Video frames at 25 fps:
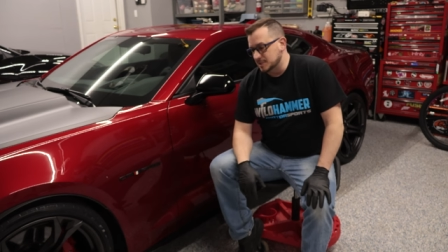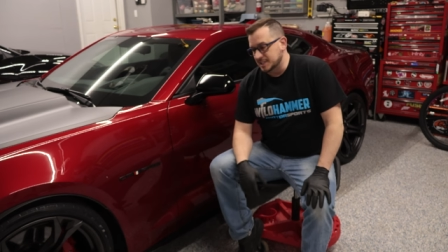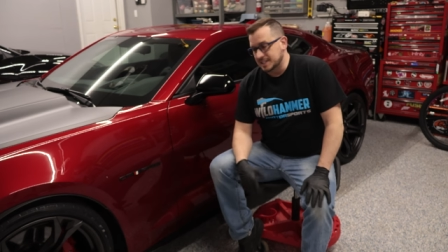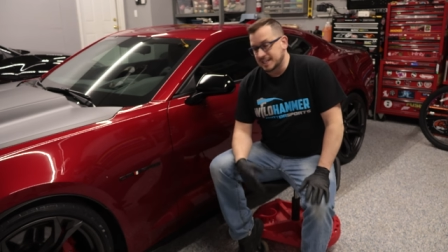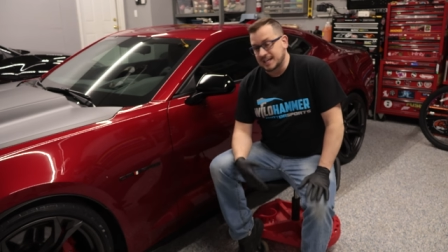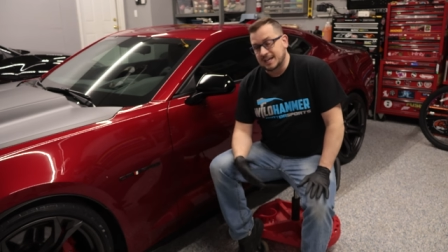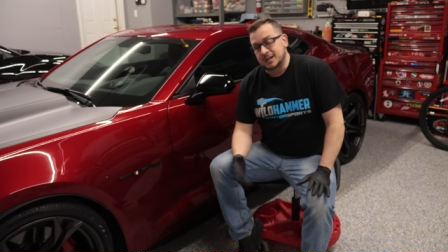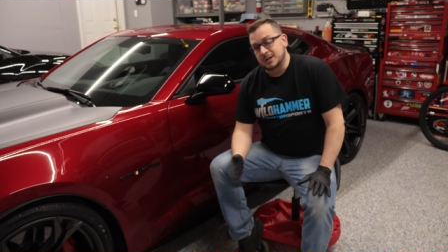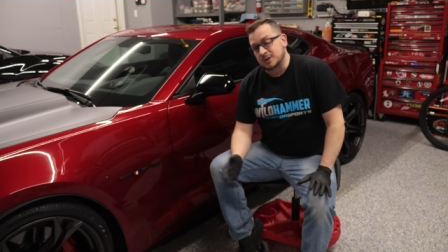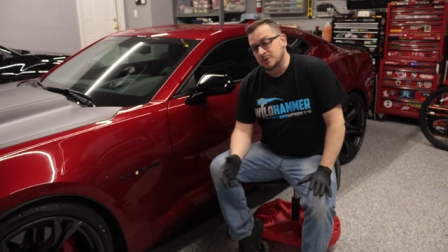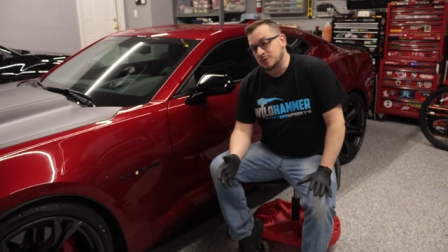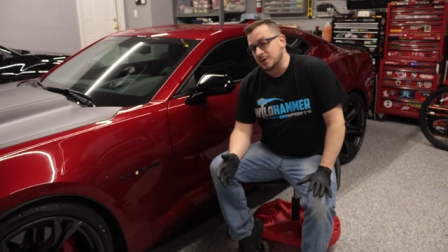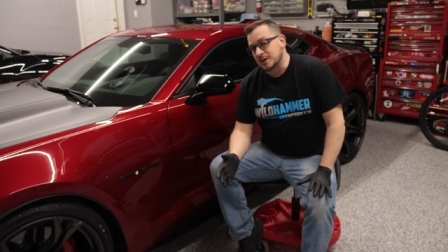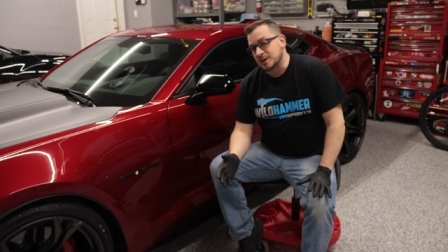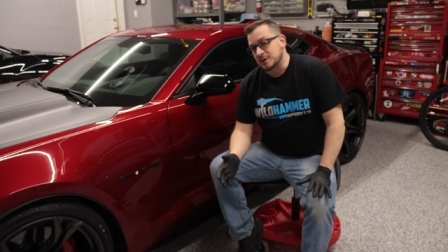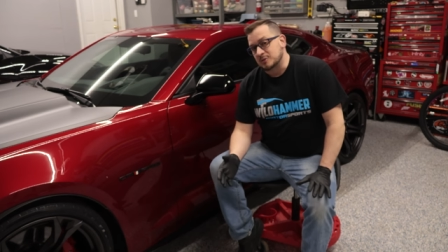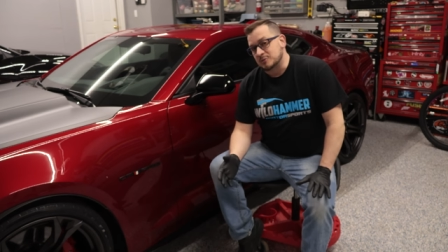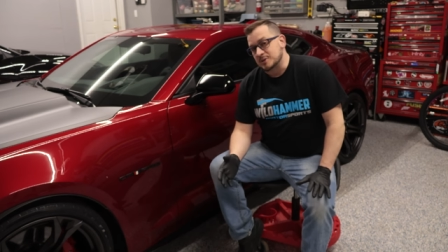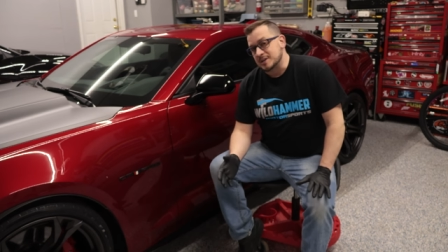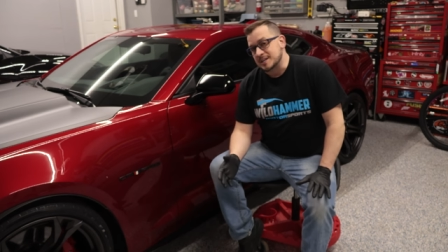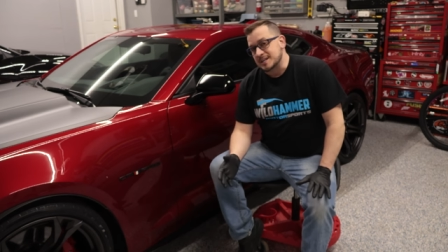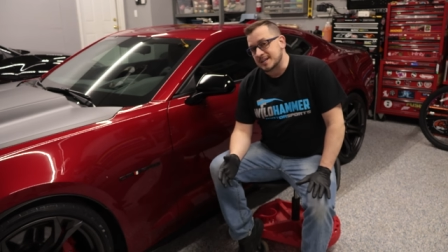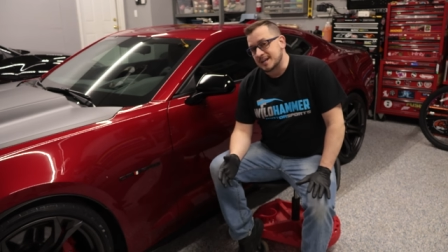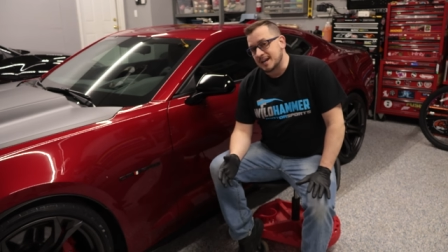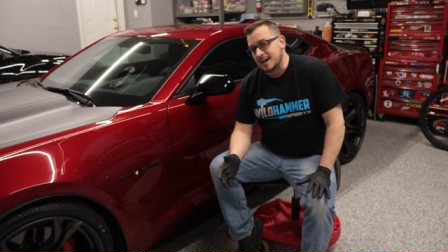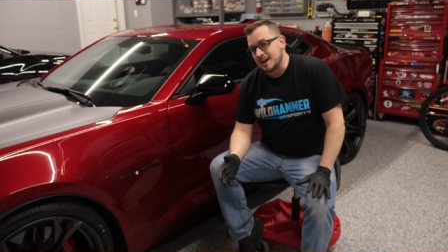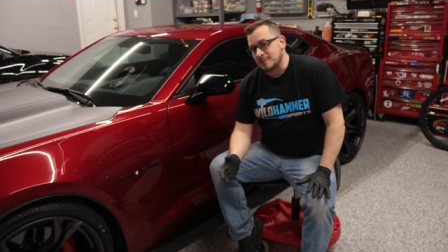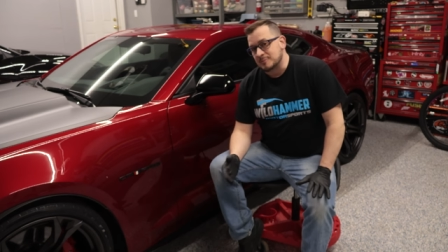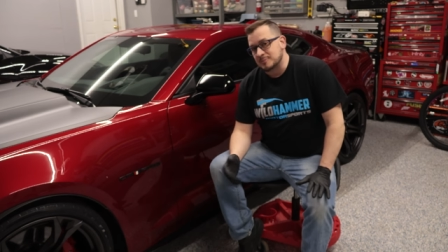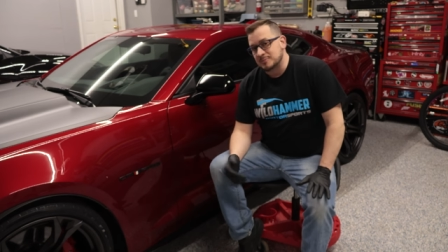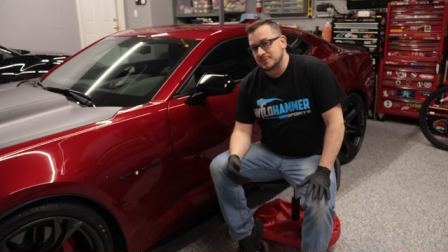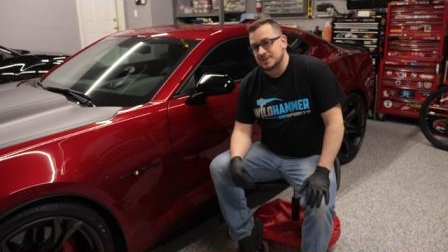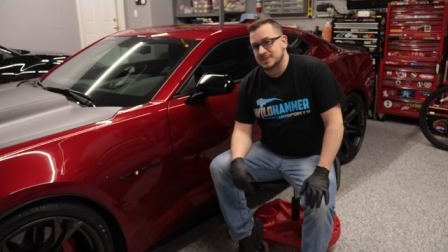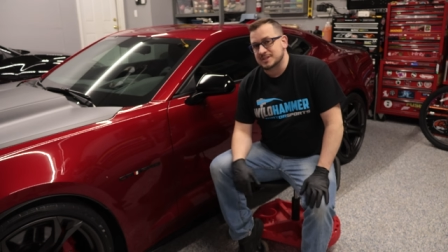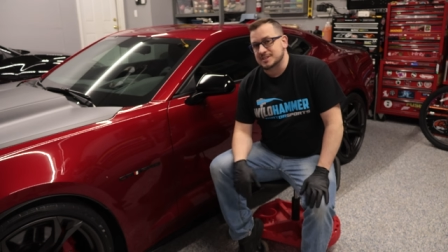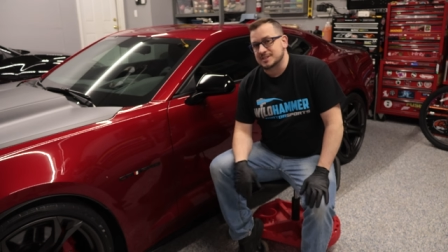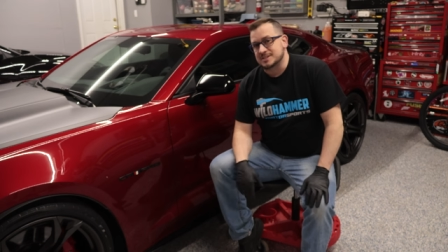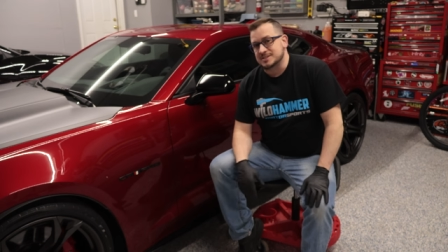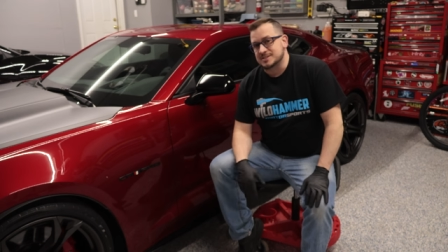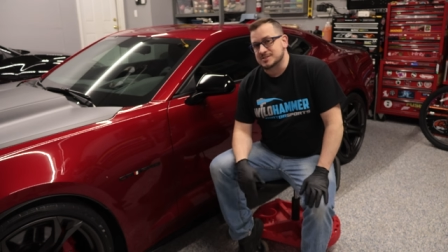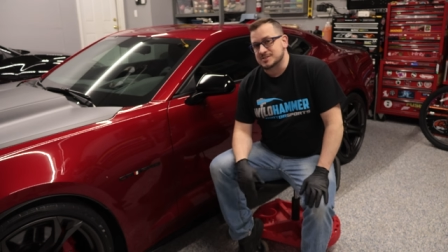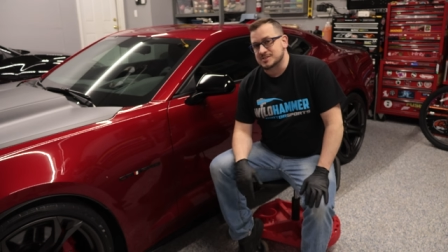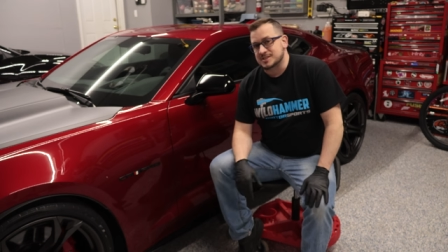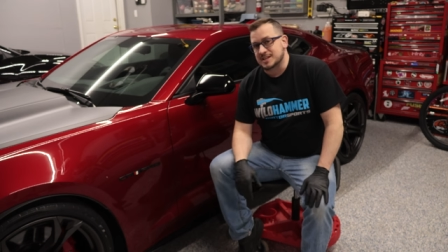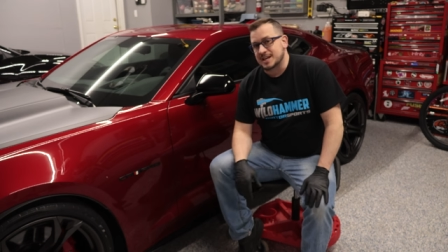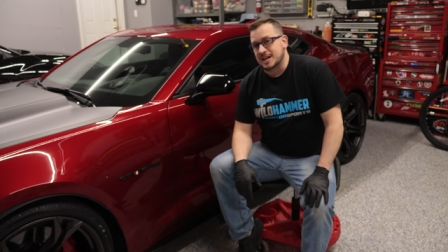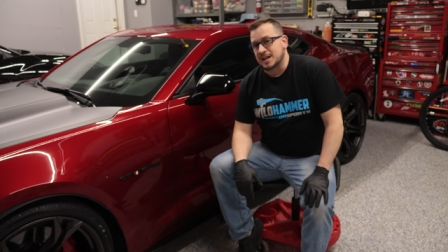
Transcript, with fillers: Again, a quick recap is